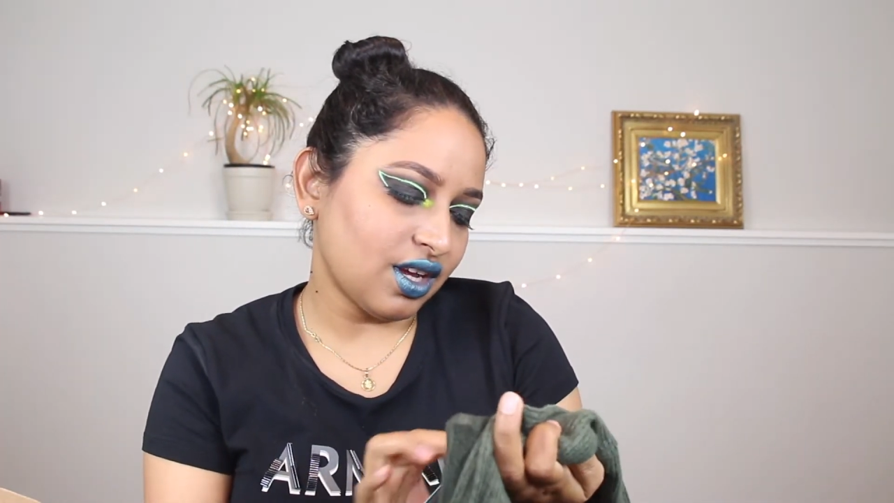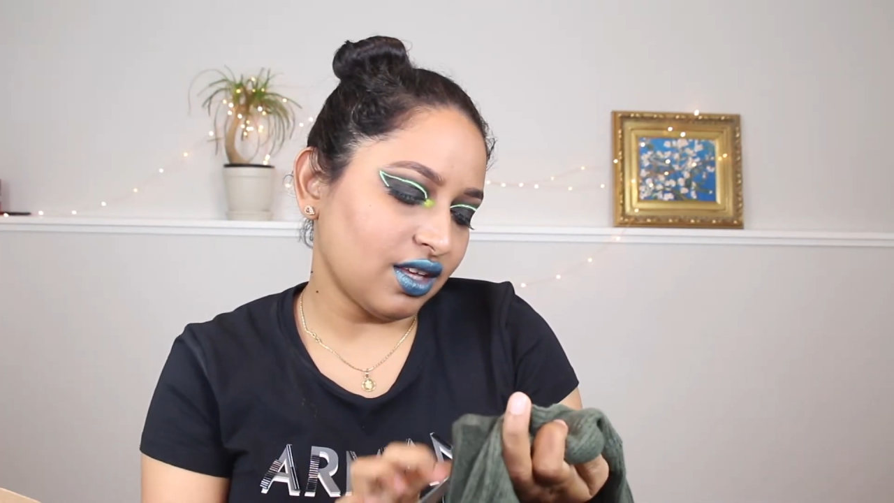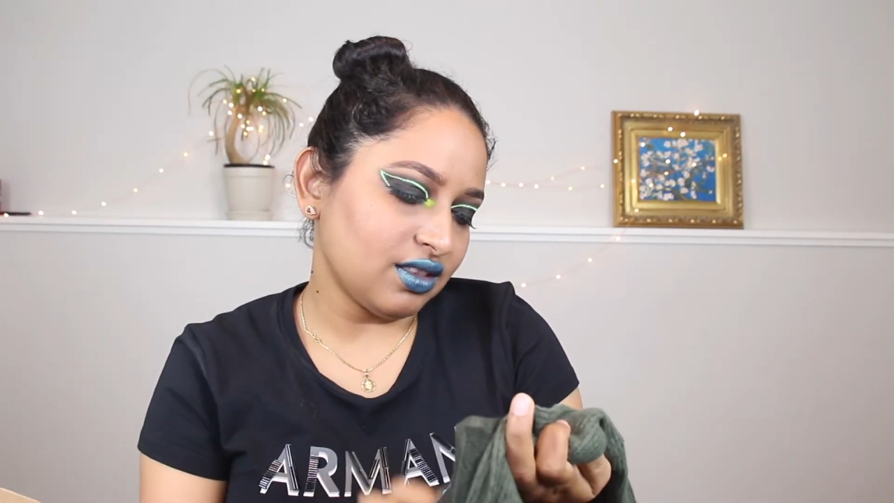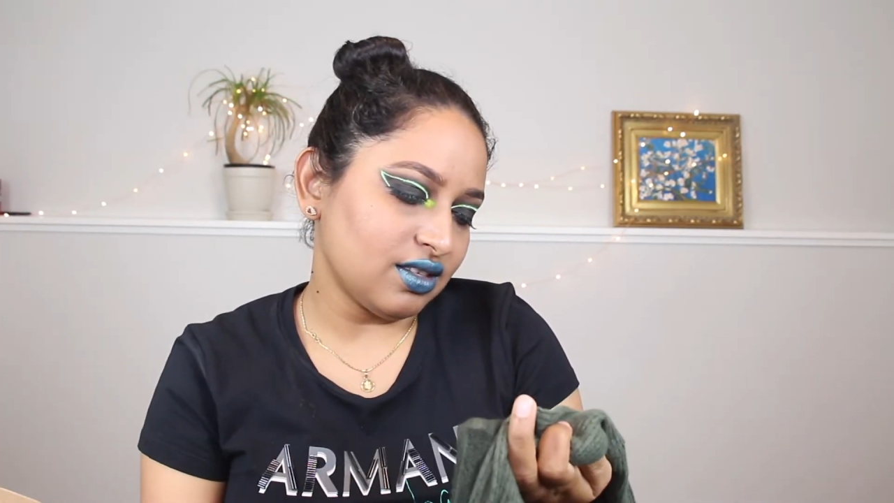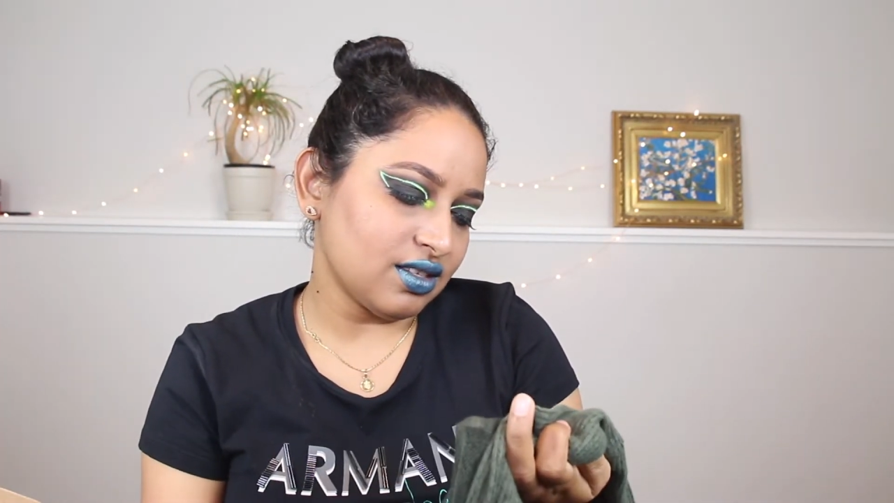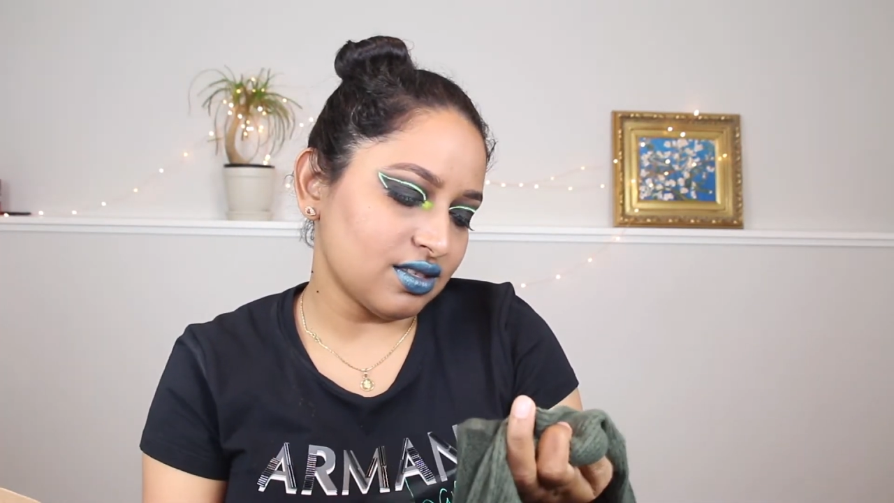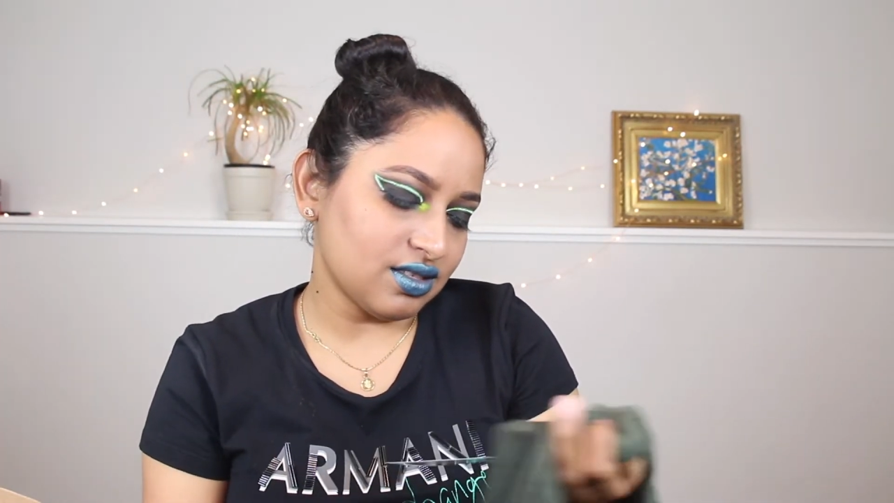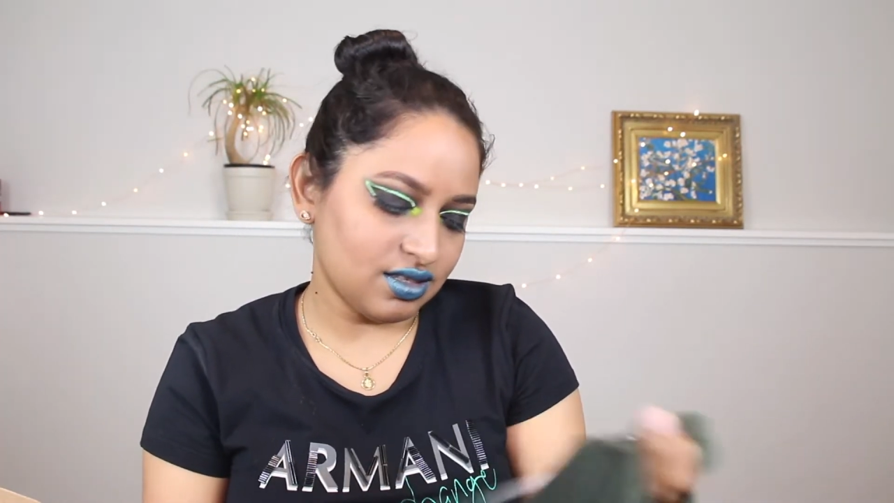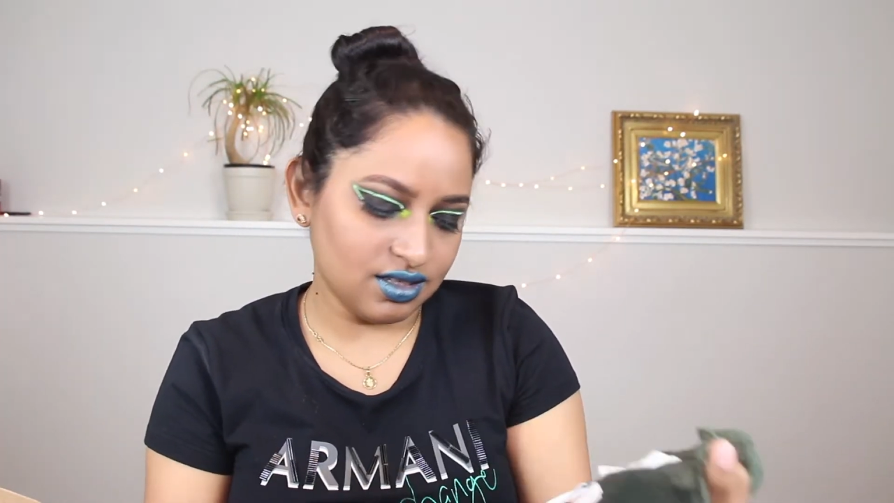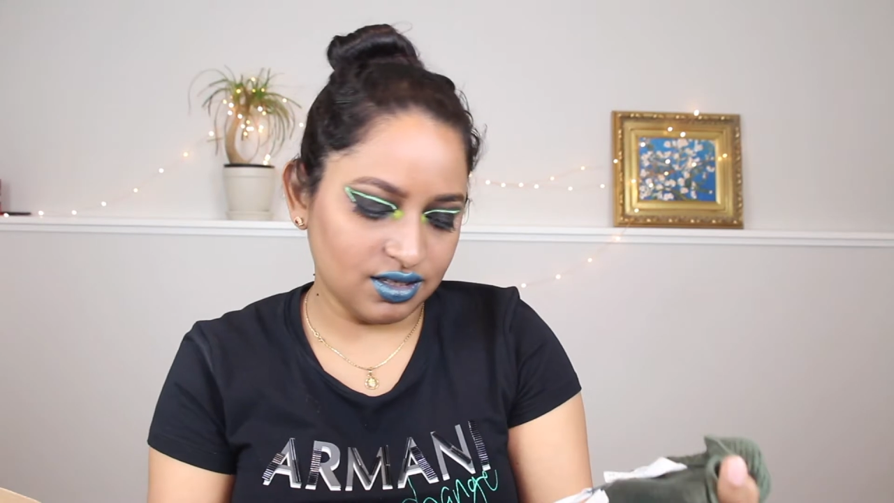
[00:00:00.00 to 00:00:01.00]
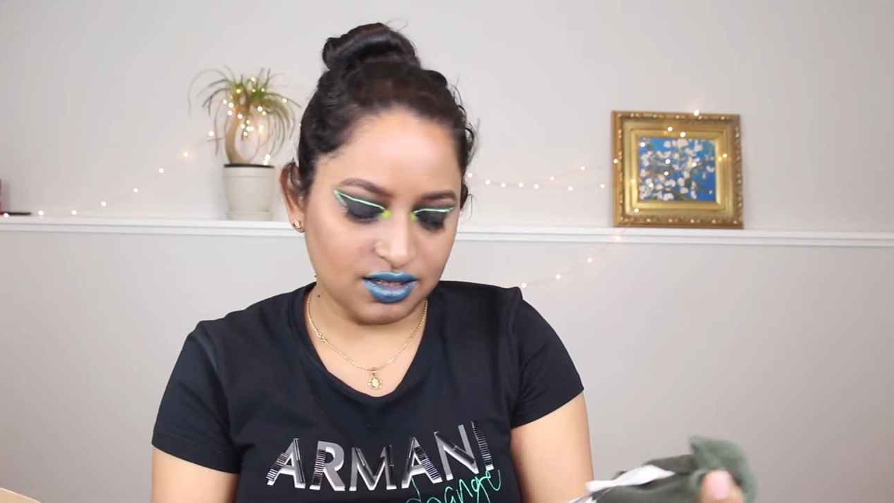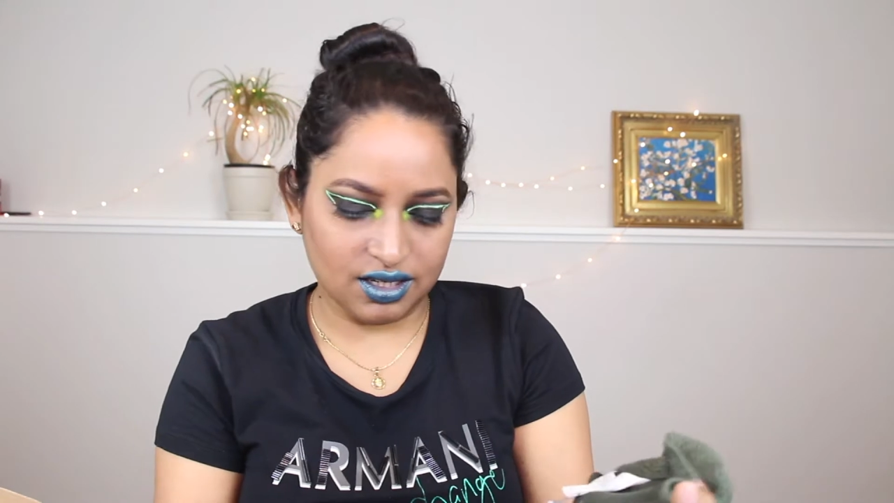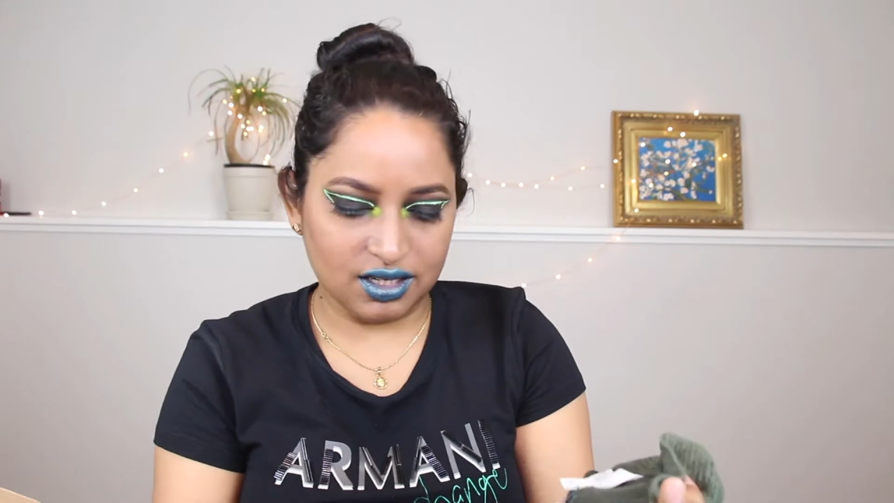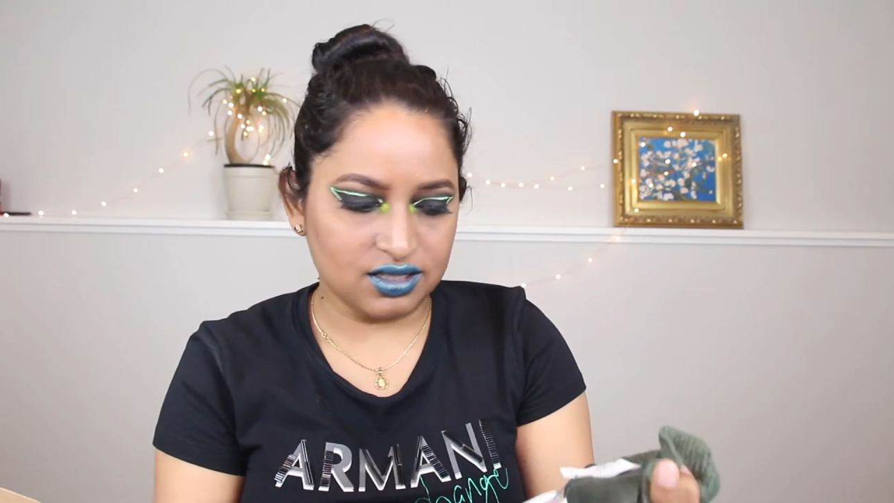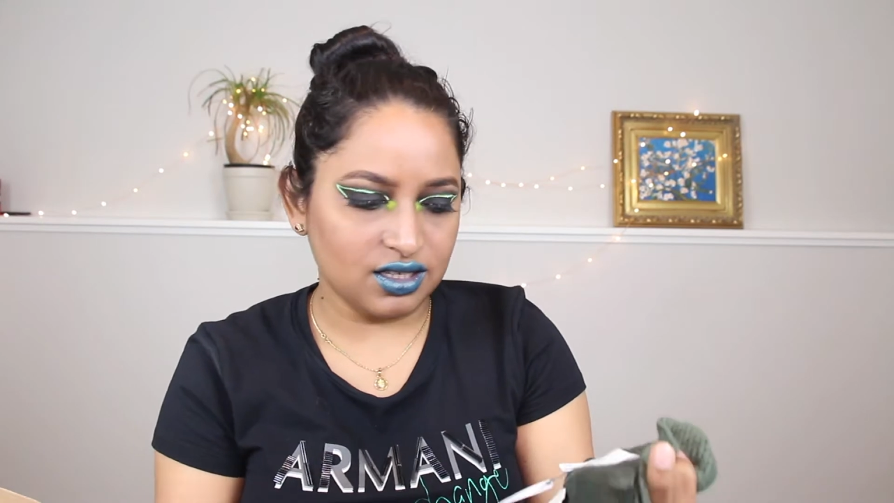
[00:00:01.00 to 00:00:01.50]
and this
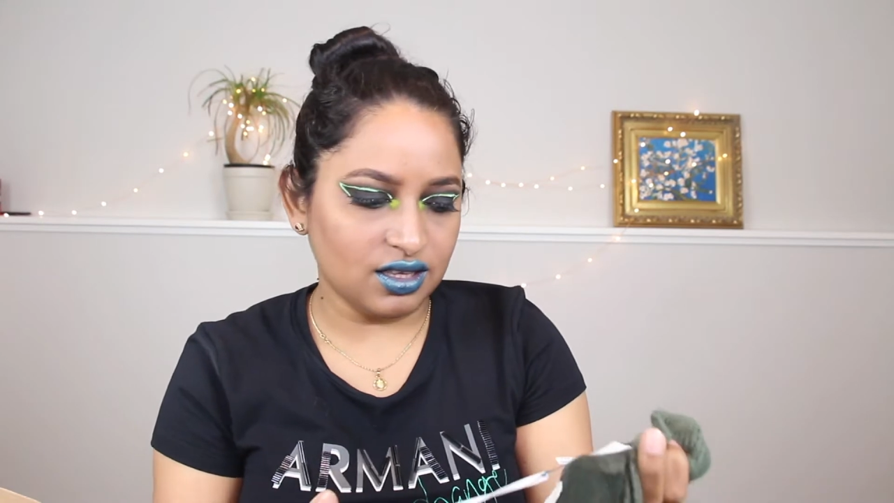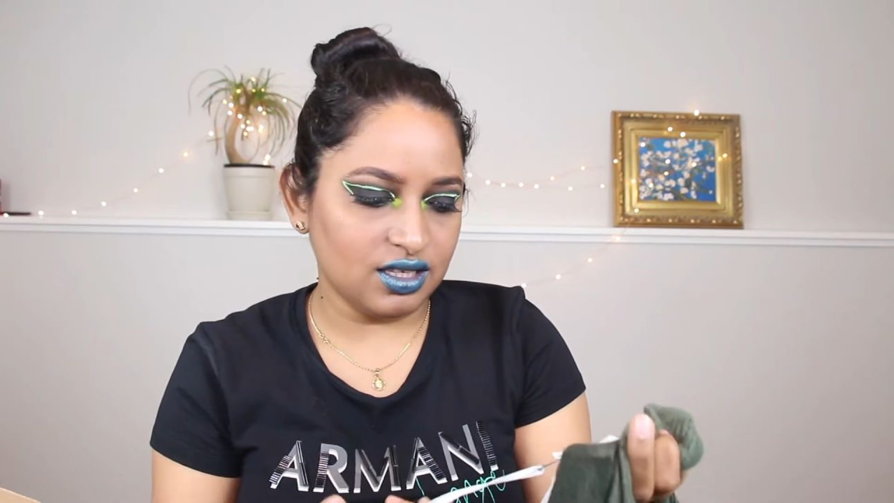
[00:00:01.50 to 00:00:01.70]
is in